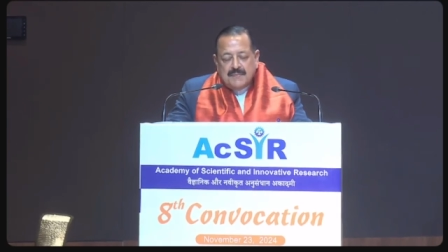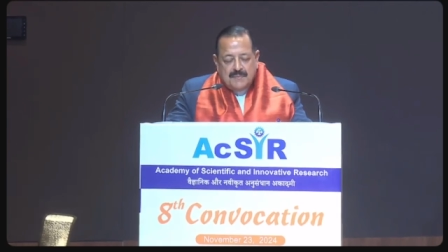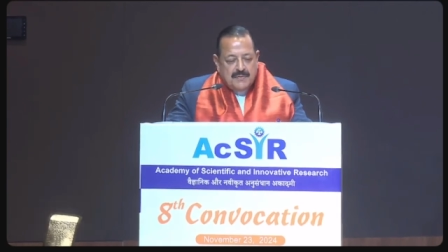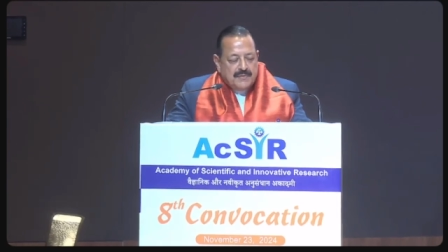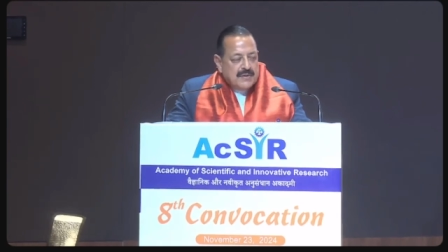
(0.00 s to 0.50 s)

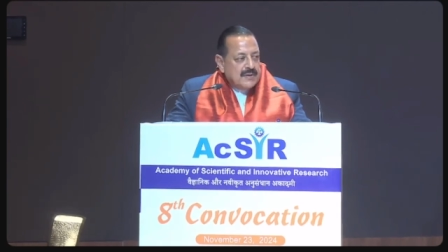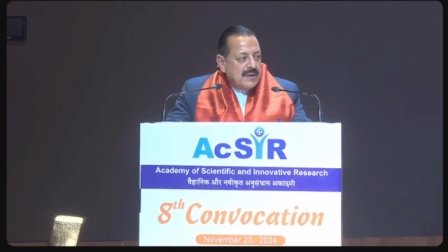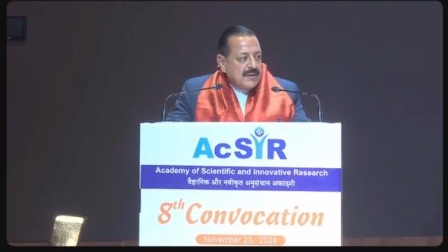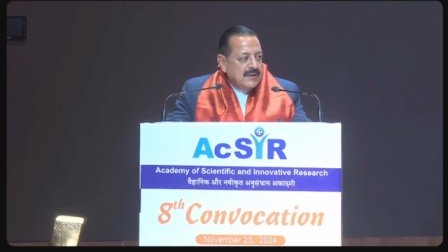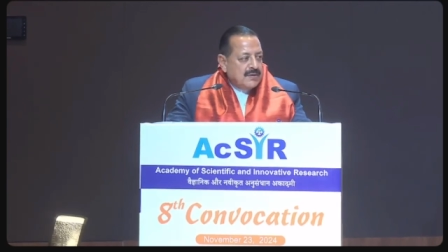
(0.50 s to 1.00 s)
Professor
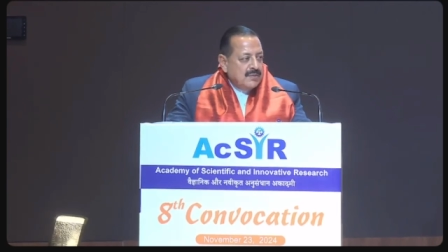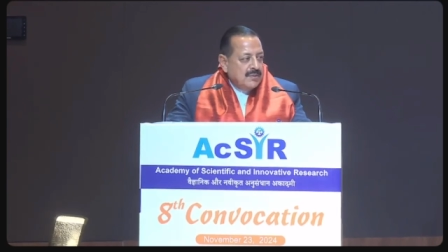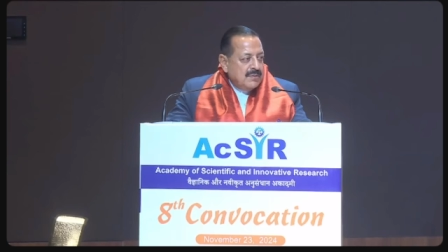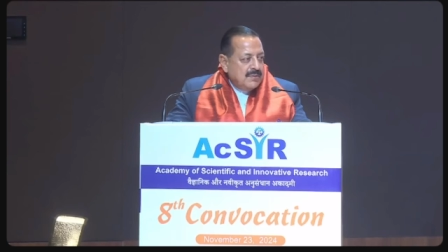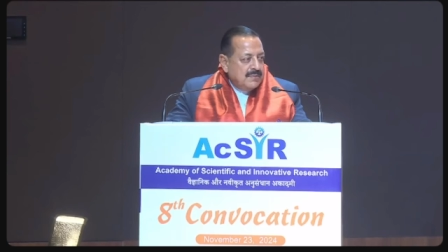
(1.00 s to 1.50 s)
Ajay
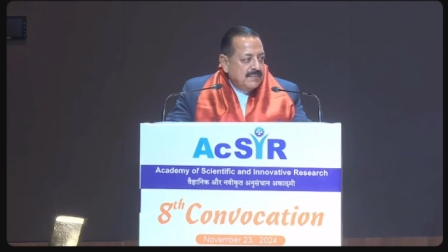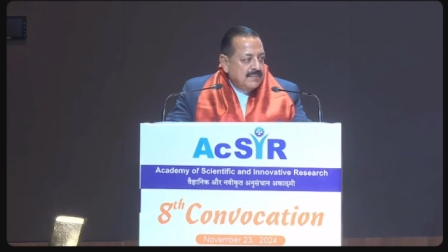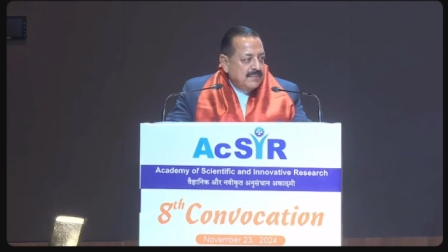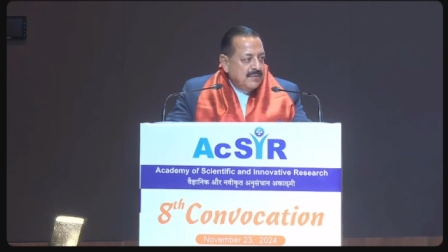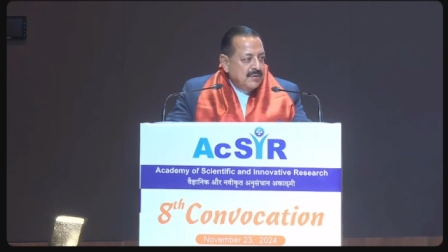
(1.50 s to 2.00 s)
Sood,
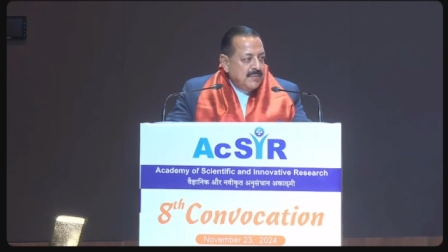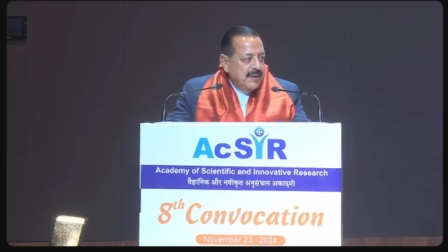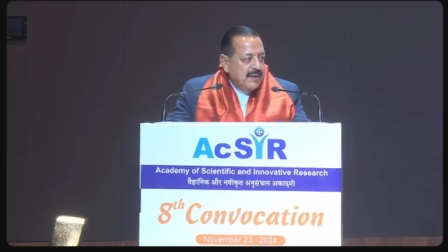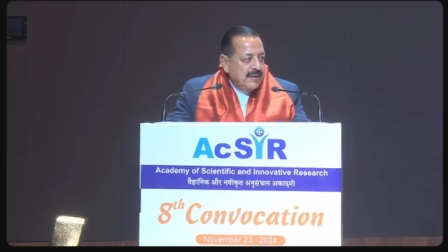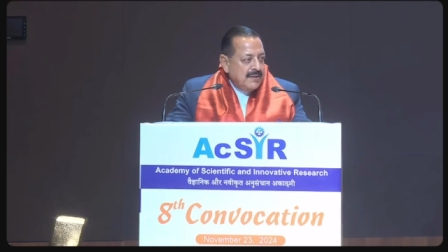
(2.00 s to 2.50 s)
who's
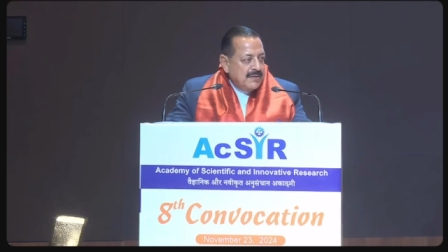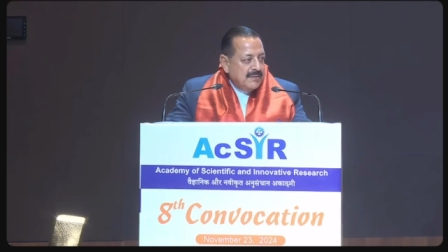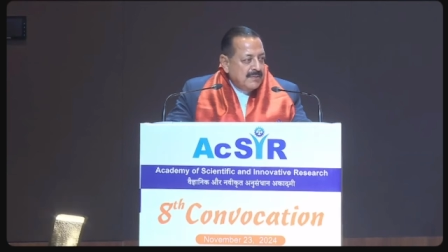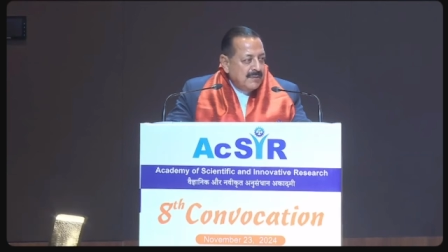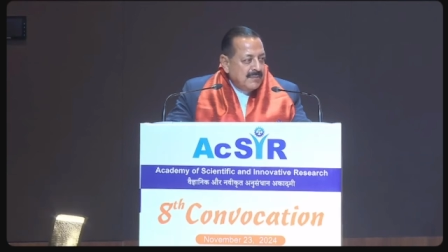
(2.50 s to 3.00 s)
been a teacher
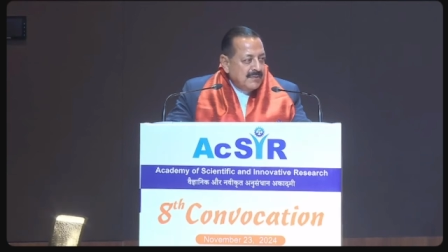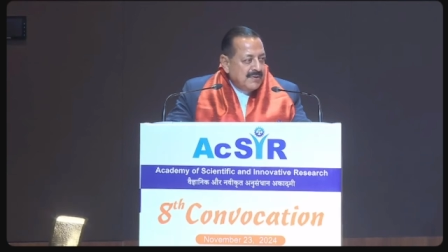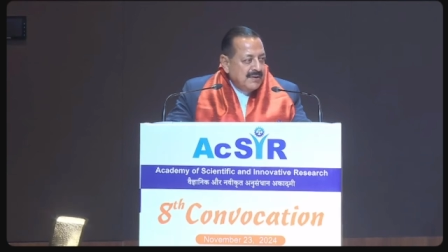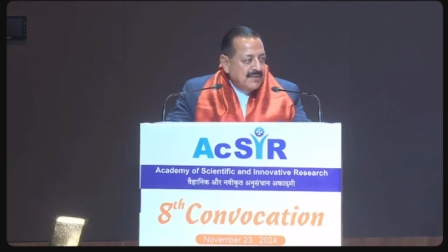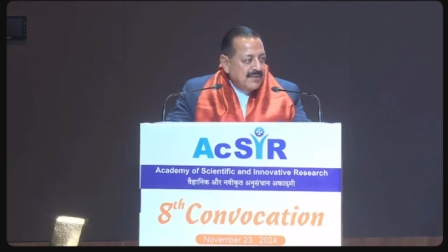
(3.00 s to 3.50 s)
to almost
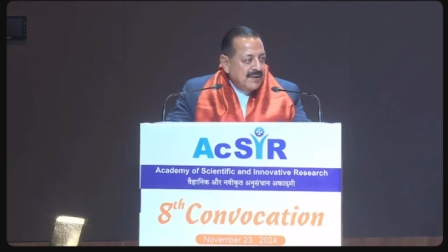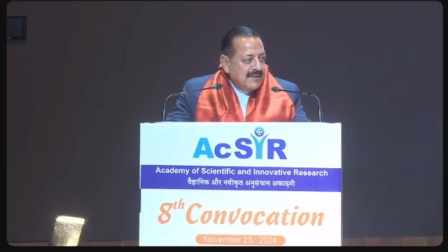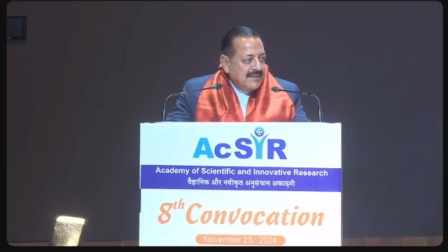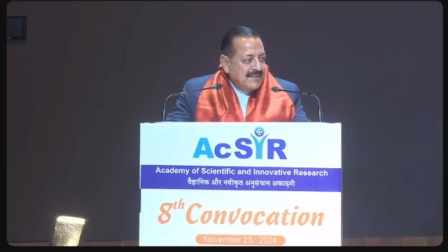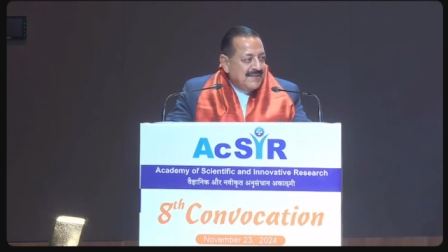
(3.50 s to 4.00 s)
3 generations,